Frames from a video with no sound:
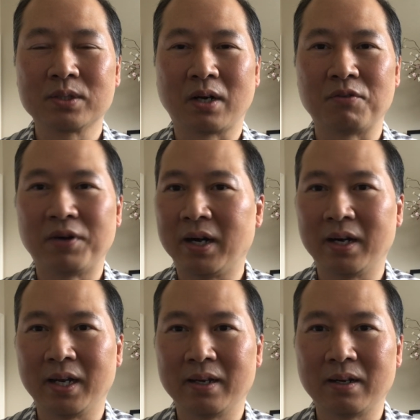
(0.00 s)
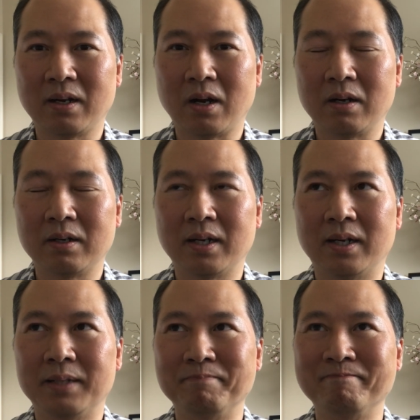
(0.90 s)
are very
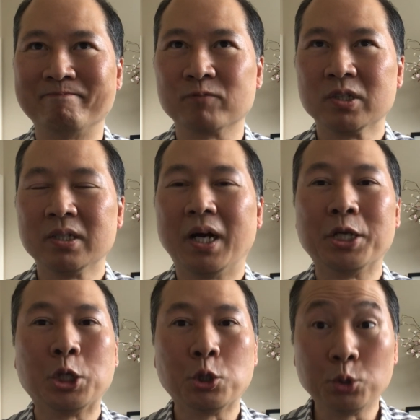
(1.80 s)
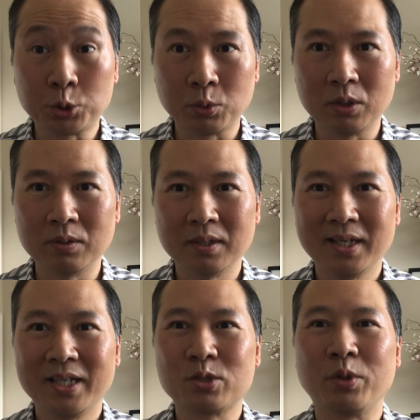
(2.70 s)
unusual.
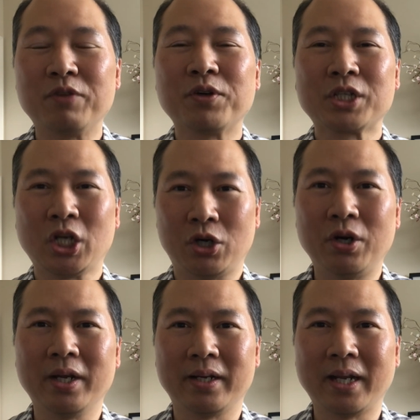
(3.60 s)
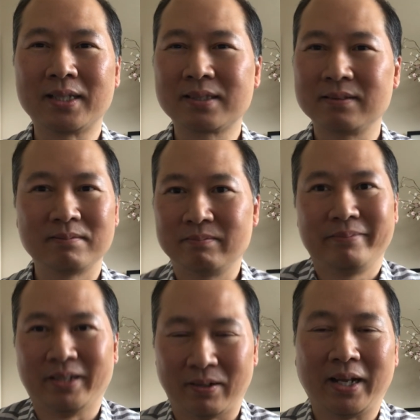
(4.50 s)
So when you first learn it, it's
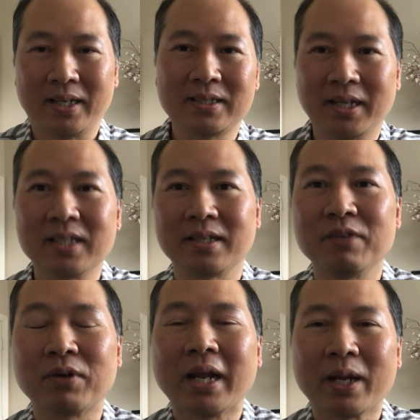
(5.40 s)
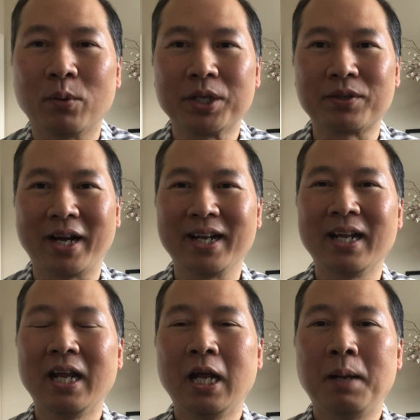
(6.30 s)
like I said, it's a different language, right?
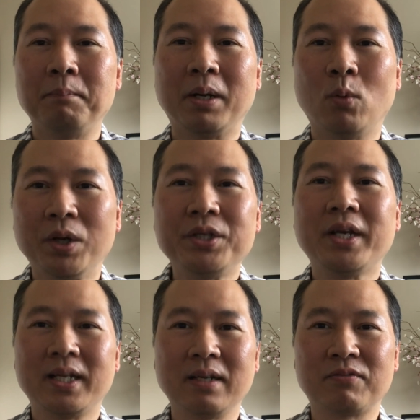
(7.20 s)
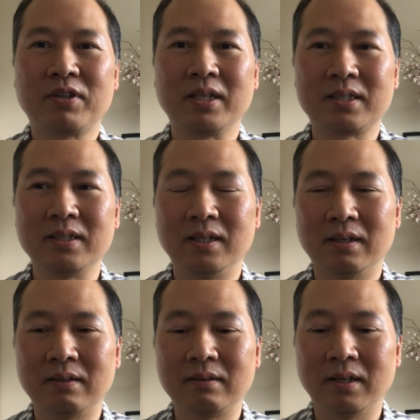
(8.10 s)
But once you get
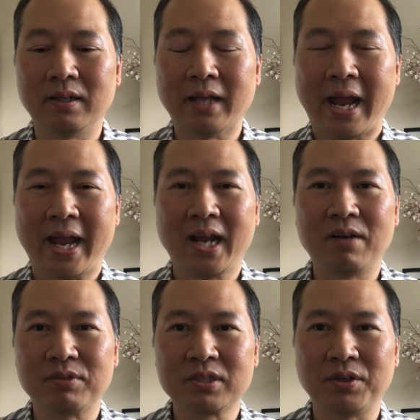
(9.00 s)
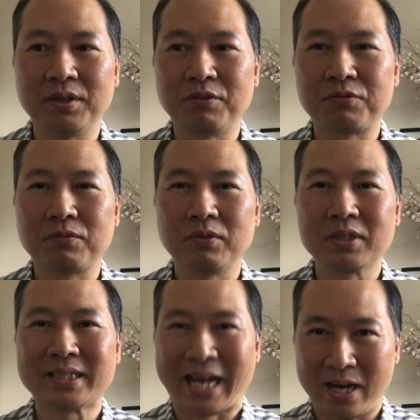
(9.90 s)
the hang of certain
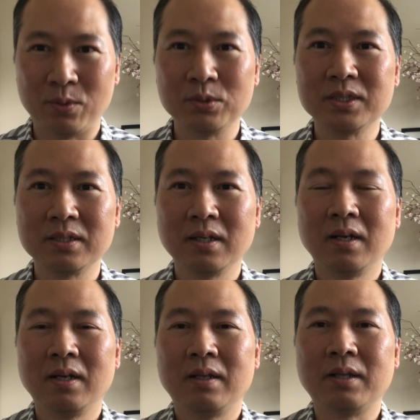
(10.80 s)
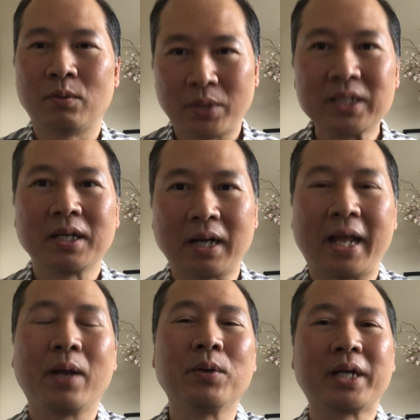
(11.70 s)
sounds, the rest of the
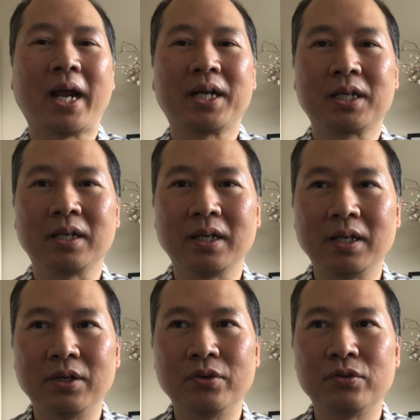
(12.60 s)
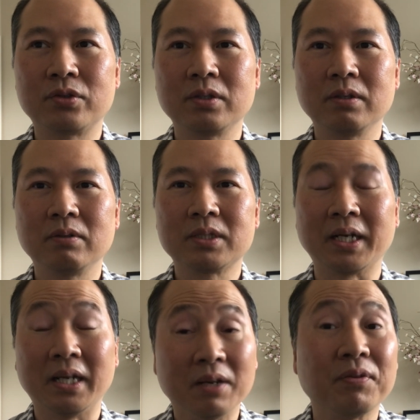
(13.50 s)
language actually is
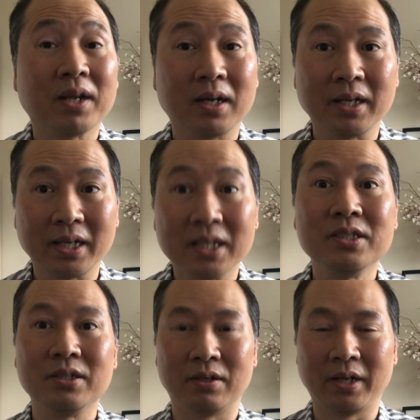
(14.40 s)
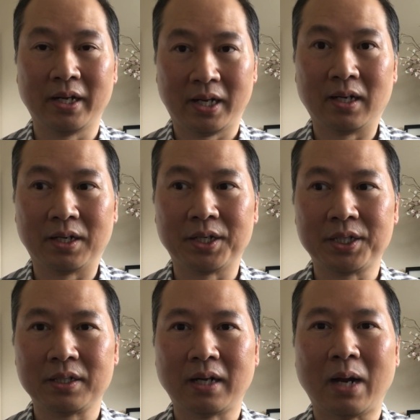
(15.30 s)
significantly easier than
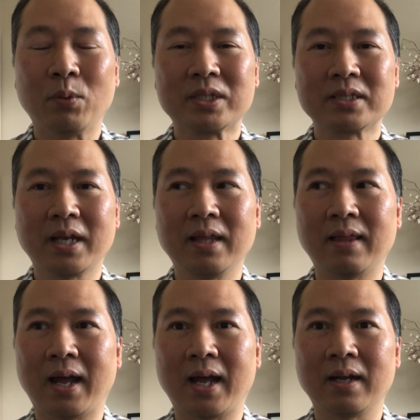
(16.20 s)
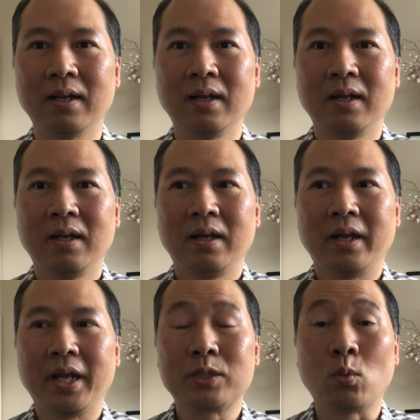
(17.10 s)
English. I would say that
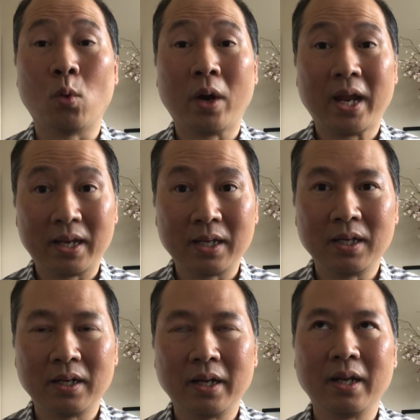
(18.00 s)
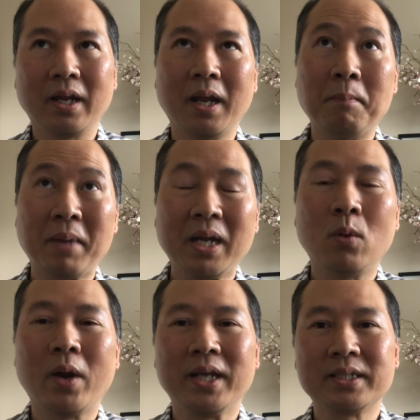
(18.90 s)
in many
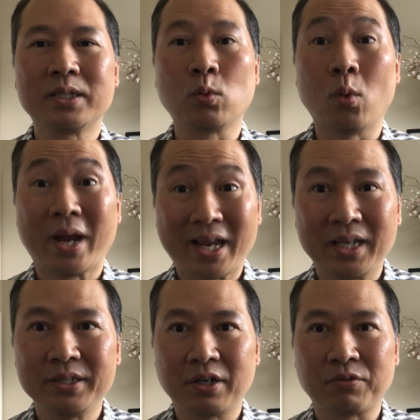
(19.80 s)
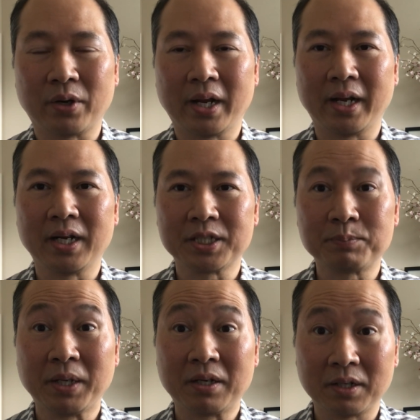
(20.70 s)
ways, it's way easier for an English
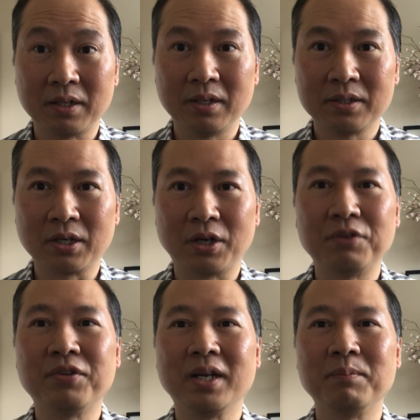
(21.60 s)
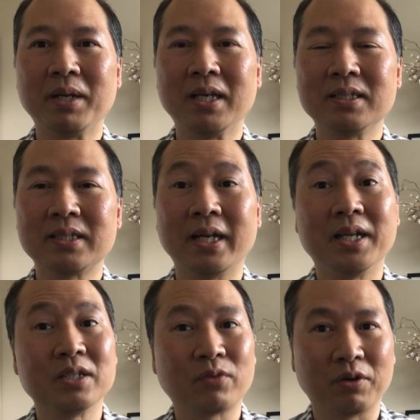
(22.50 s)
speaker to learn Vietnamese than it
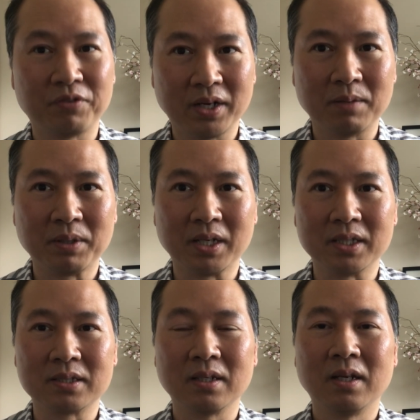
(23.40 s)
is for a Vietnamese